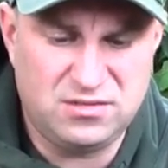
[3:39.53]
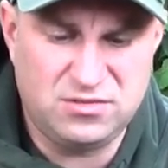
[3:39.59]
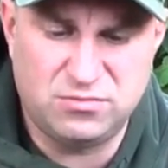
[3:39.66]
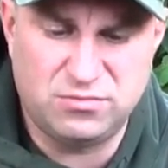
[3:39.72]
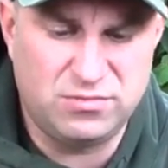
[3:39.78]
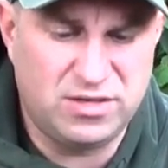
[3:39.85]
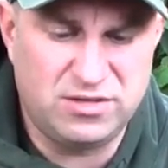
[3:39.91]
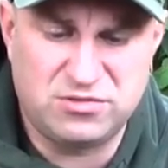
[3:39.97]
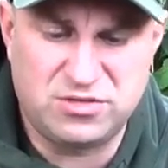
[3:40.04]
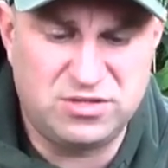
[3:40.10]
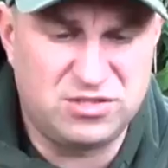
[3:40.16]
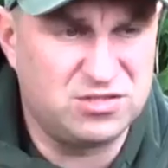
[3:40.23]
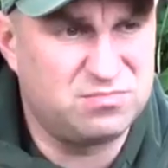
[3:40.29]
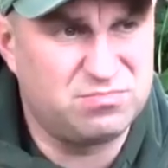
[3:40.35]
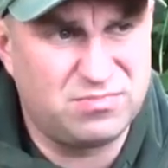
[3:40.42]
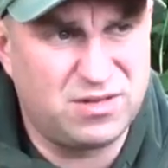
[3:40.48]
you'll literally
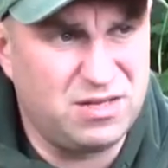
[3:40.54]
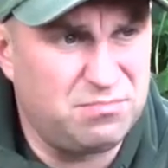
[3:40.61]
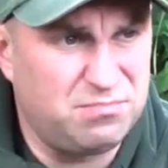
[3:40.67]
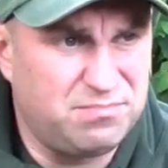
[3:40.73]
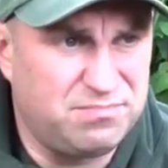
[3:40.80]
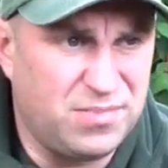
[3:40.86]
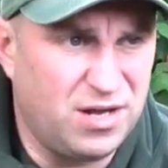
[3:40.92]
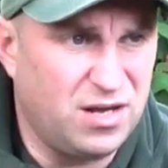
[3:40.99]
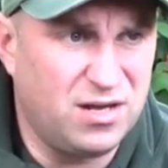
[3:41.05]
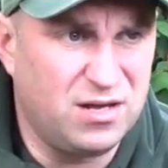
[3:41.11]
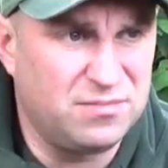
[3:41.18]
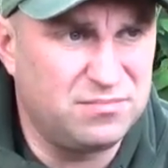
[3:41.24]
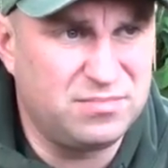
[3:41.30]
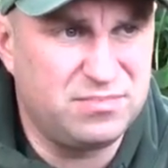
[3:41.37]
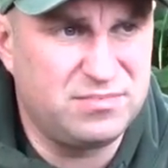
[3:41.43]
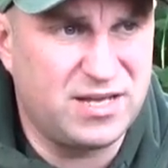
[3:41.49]
just keep
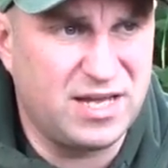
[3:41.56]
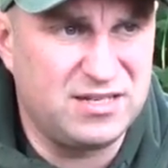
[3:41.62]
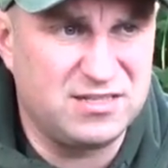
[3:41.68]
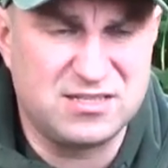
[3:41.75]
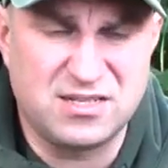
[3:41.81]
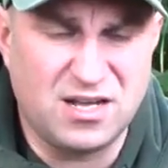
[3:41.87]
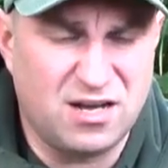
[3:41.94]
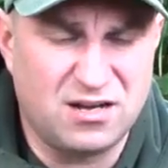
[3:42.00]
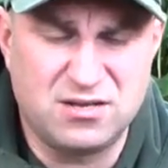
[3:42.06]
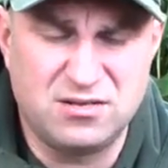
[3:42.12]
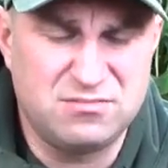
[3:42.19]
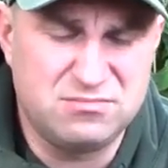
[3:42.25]
getting stuck,